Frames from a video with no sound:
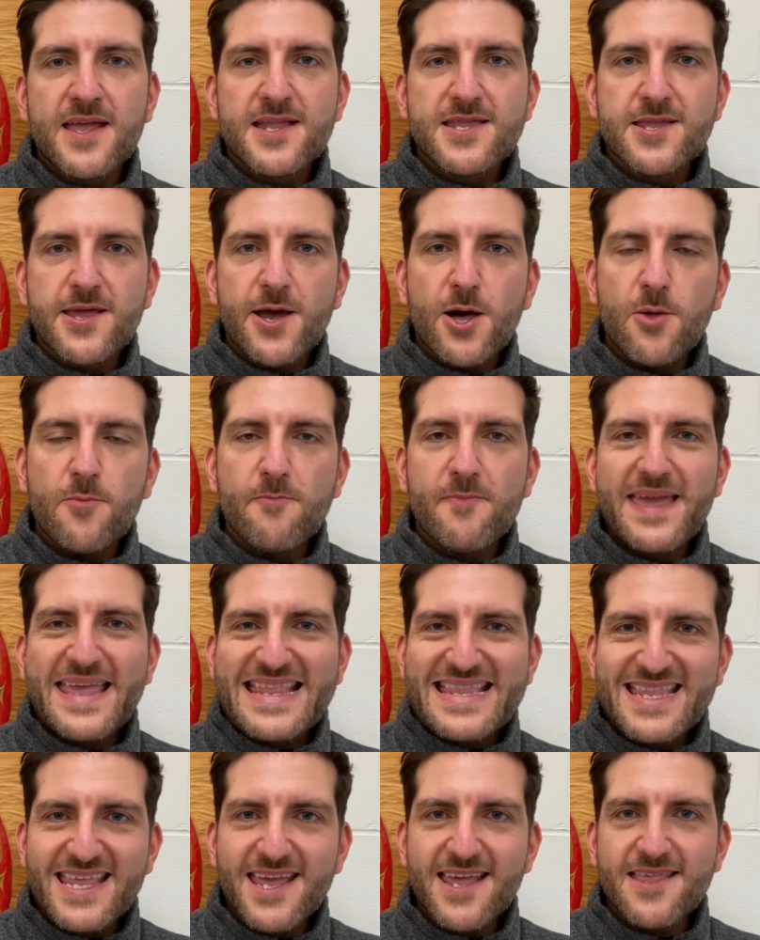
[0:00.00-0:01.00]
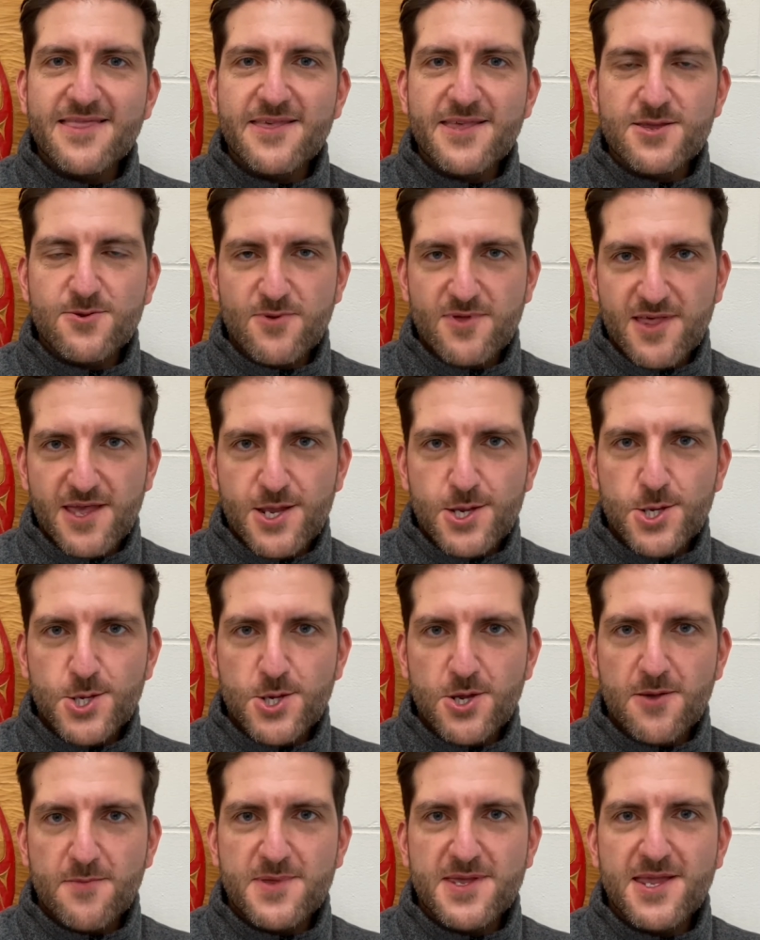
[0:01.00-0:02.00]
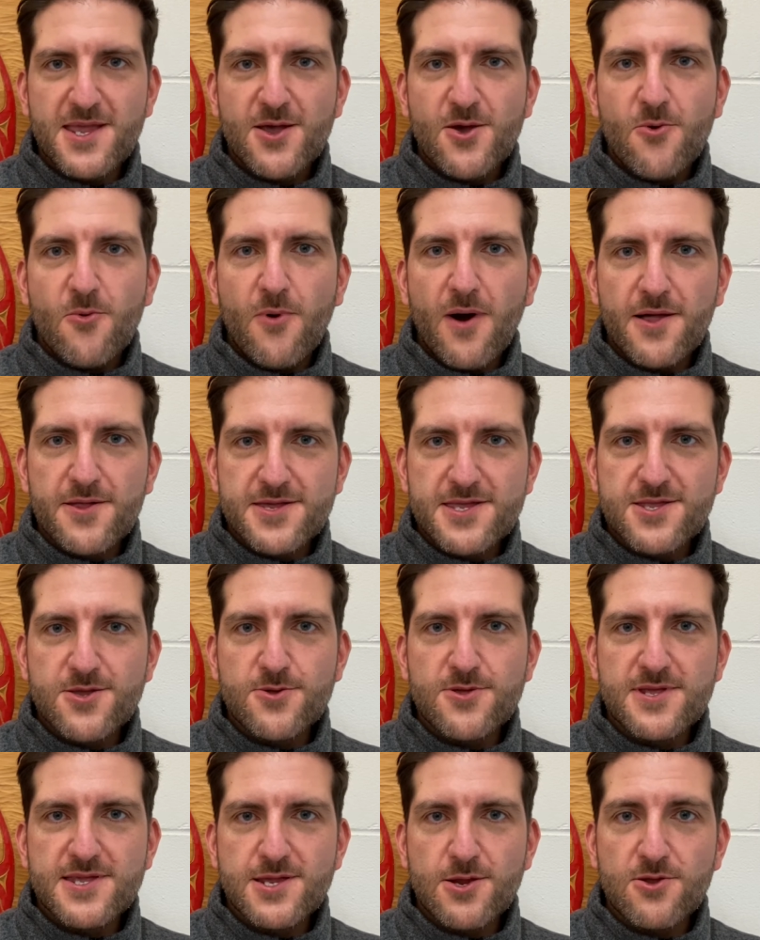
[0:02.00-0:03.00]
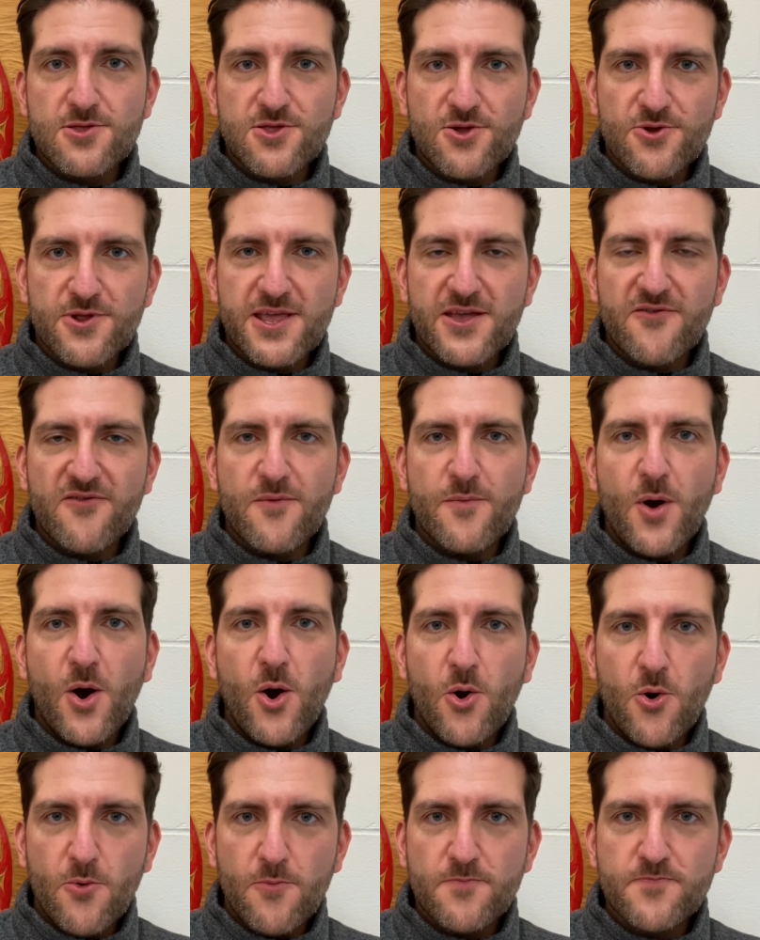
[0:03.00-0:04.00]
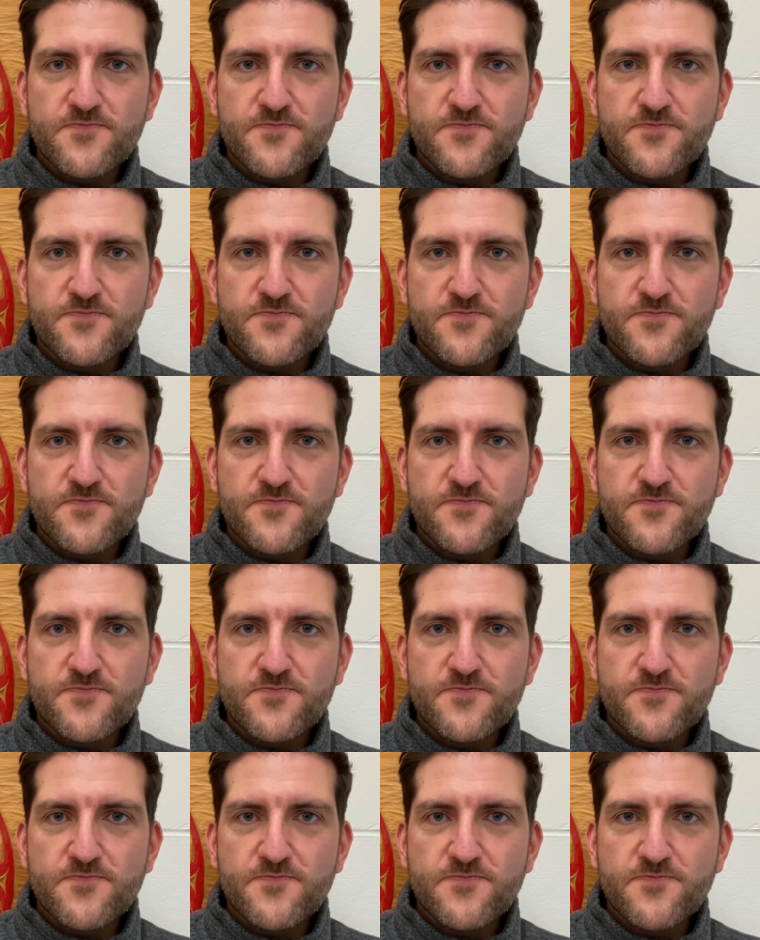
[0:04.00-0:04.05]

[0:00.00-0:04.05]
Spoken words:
to help maintain these relationships while students are learning from home.